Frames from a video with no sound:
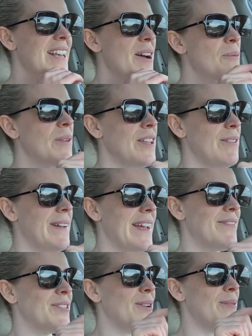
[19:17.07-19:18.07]
old
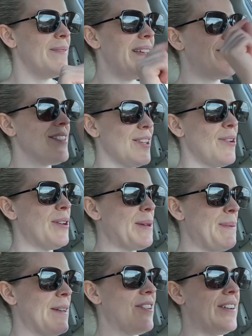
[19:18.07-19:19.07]
feet. We have to load
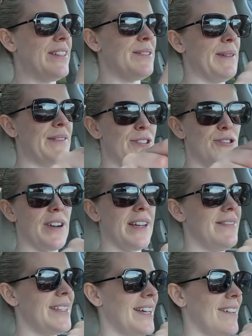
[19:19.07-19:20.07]
up at her house. We have to
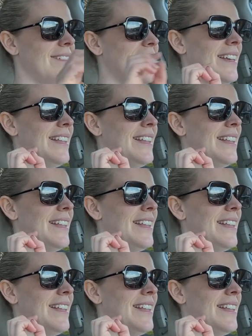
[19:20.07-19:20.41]
drive down.